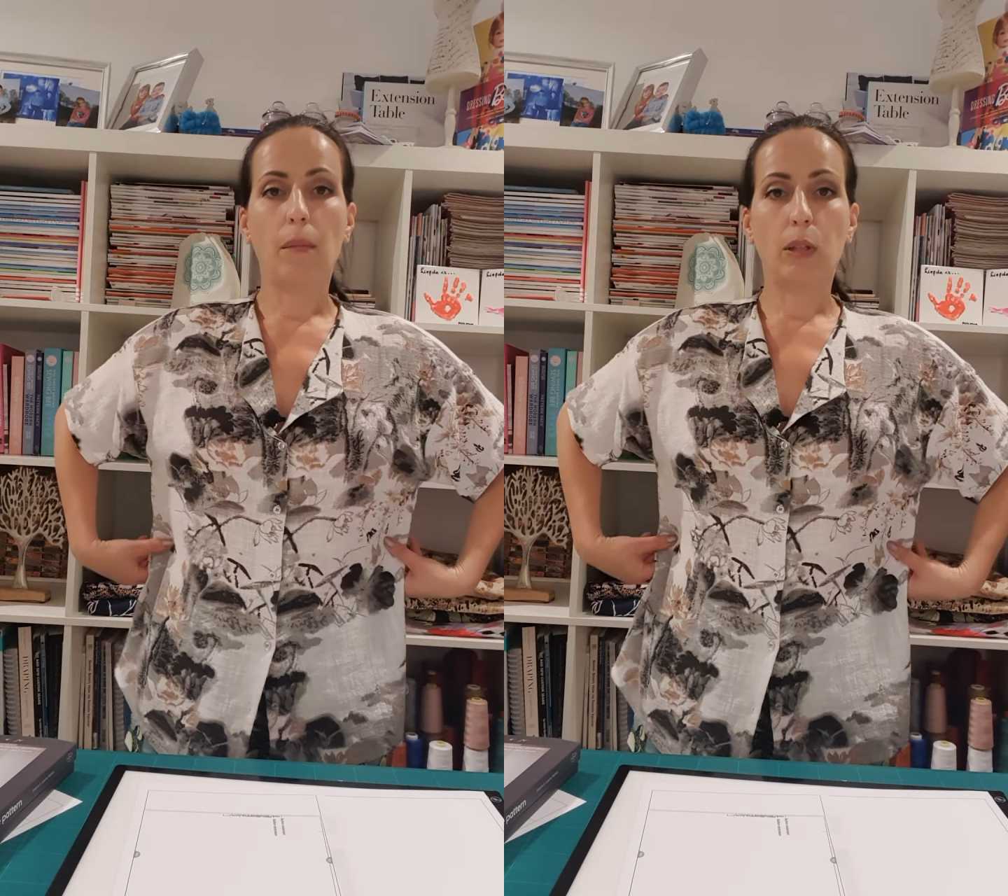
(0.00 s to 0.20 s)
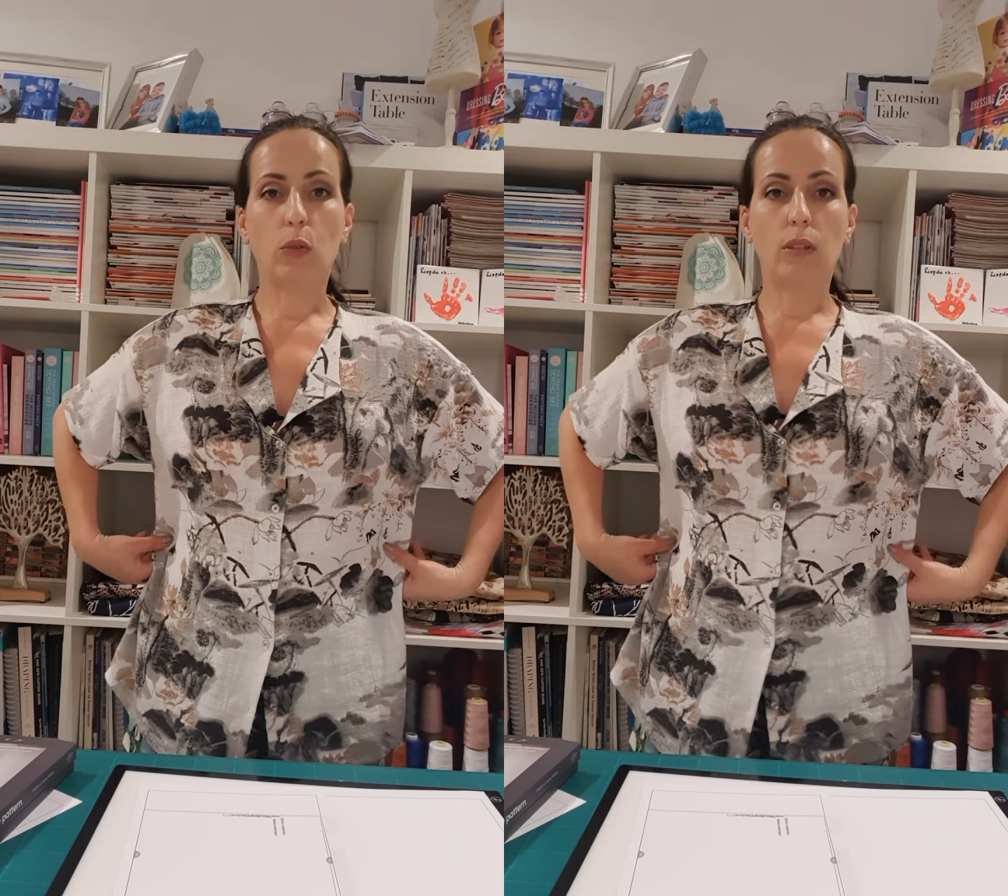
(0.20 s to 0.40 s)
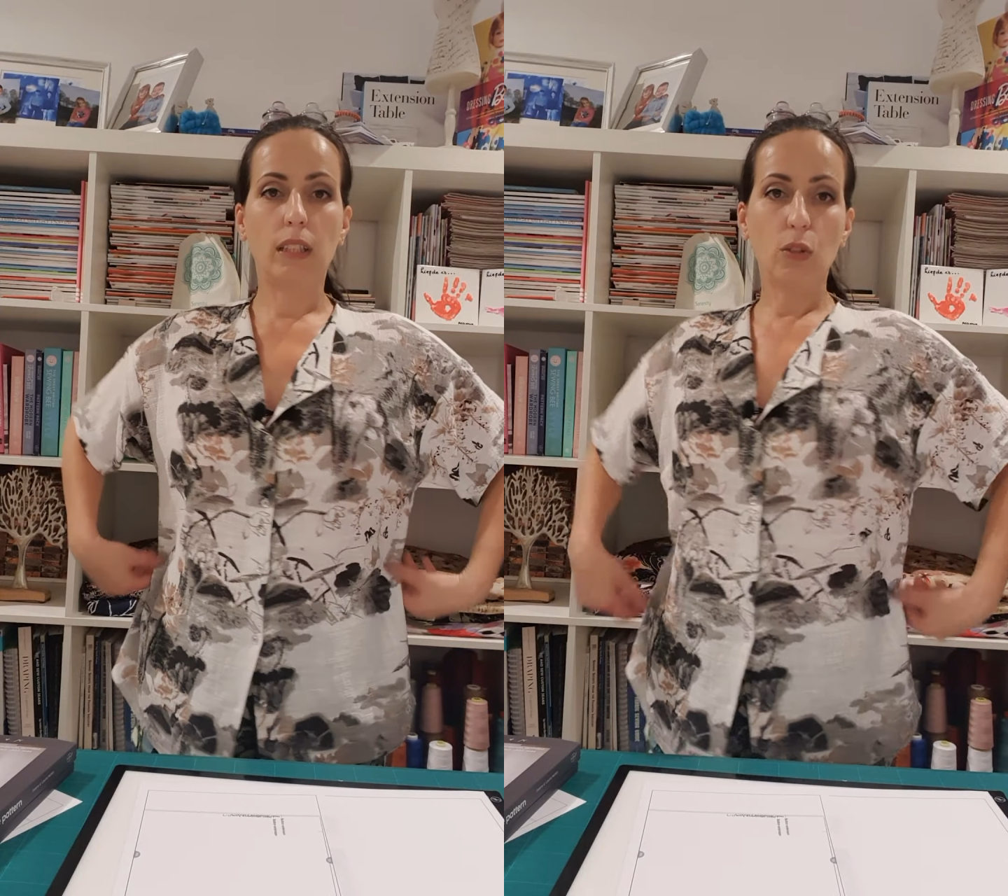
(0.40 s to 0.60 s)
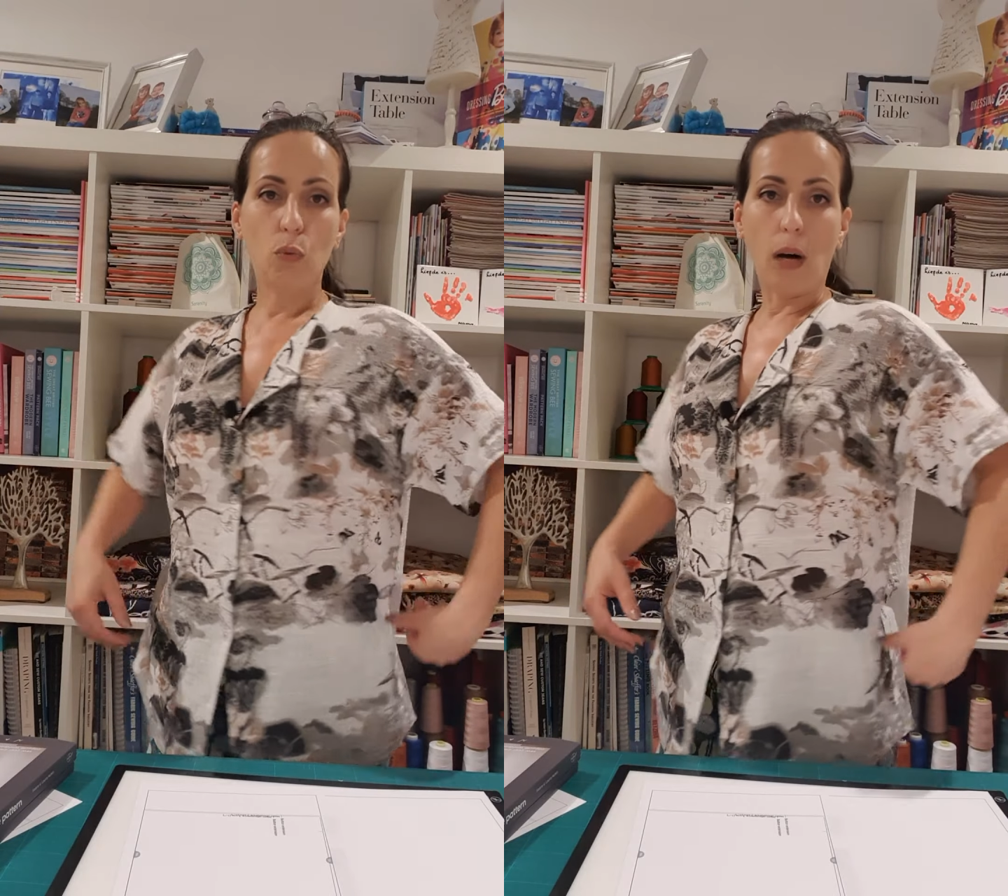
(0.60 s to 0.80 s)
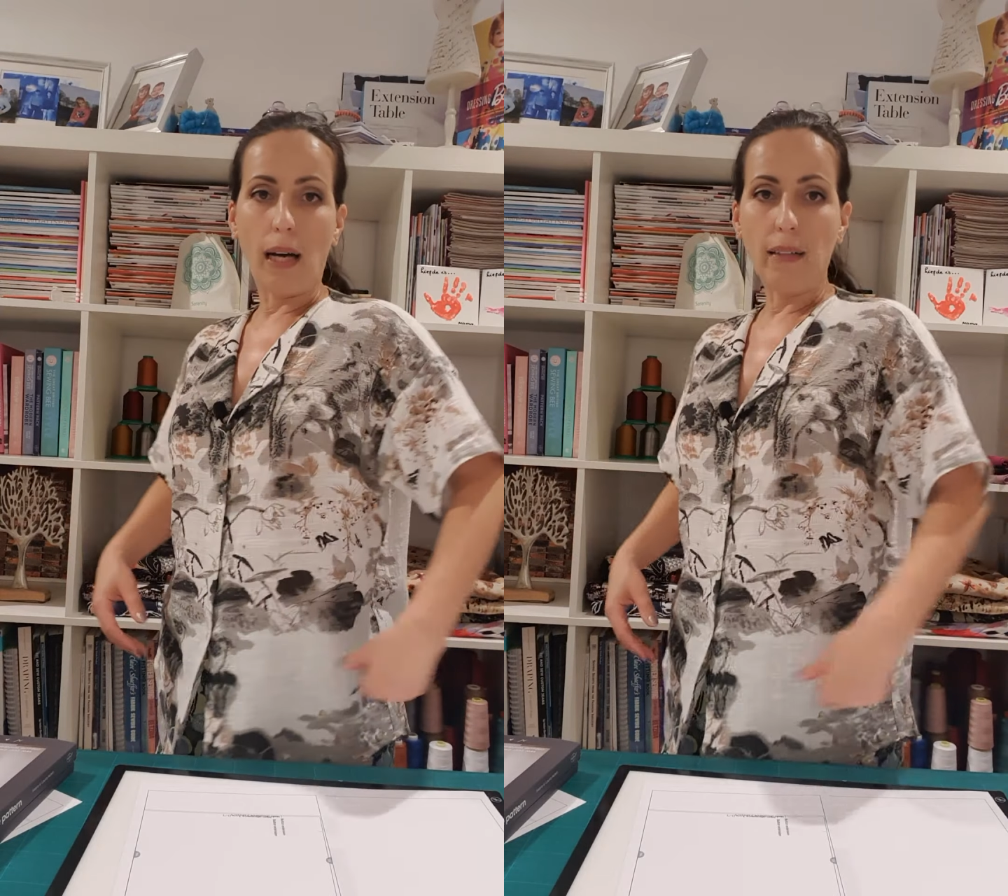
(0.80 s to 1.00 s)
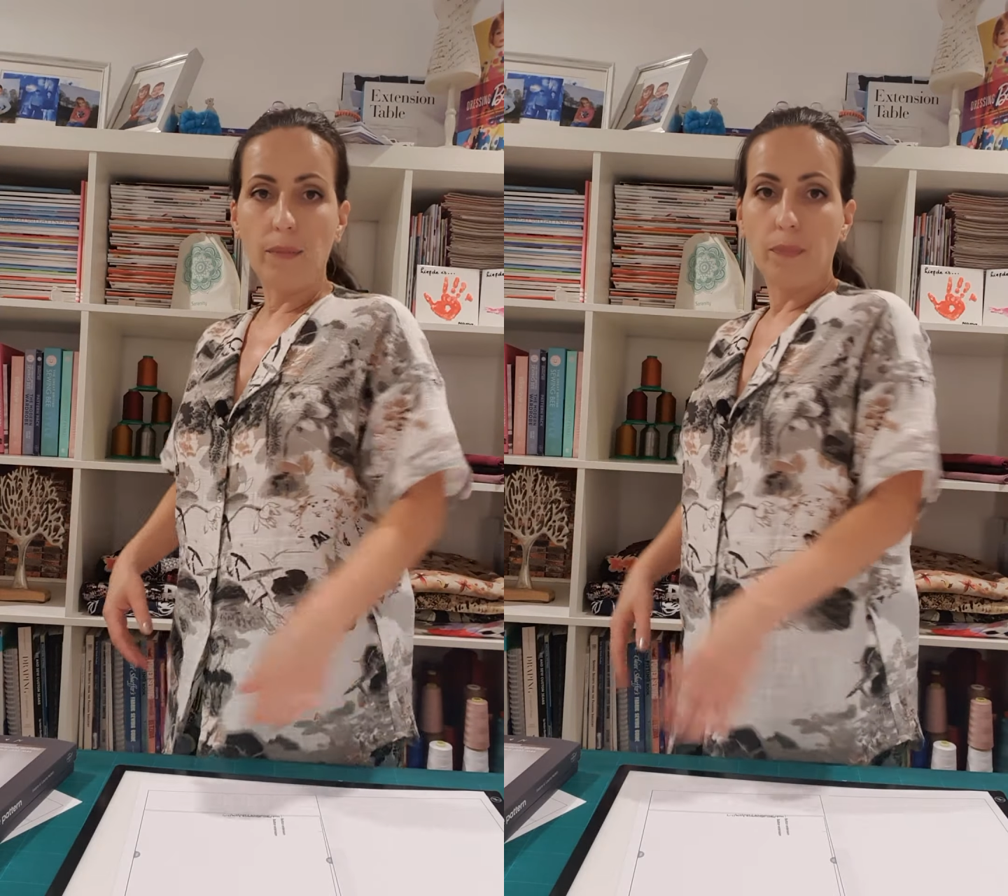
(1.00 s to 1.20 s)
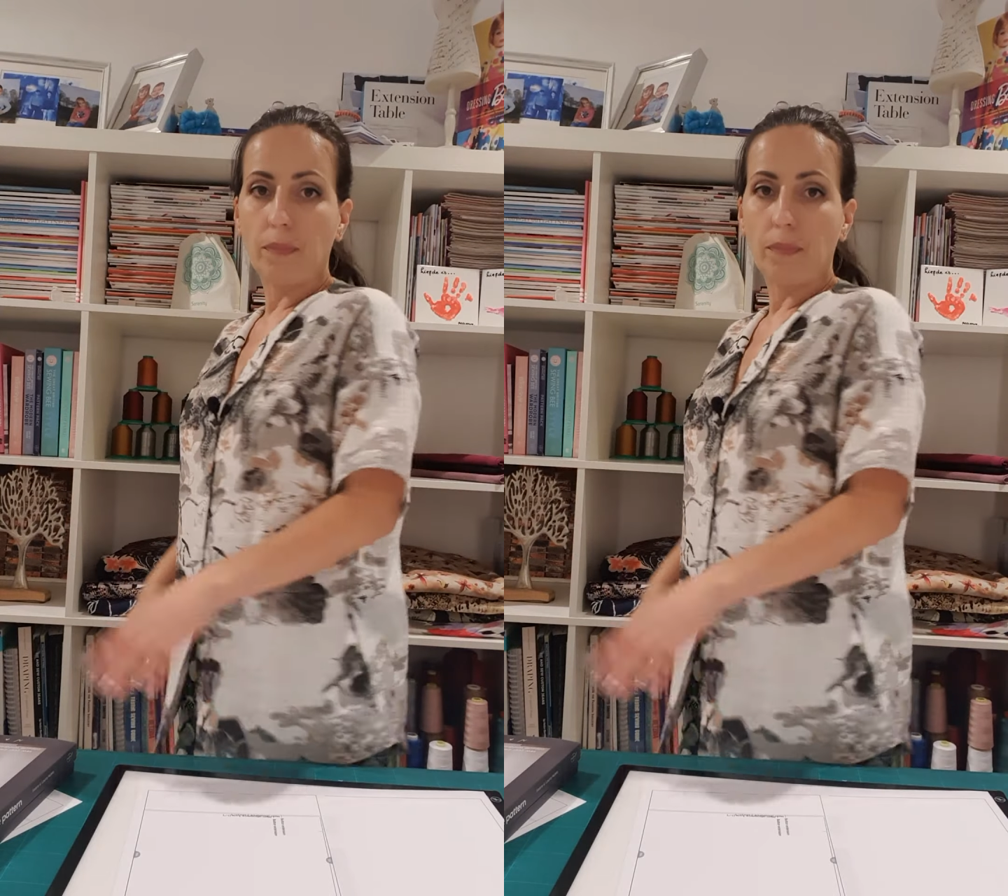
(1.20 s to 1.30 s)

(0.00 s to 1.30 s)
But on this one,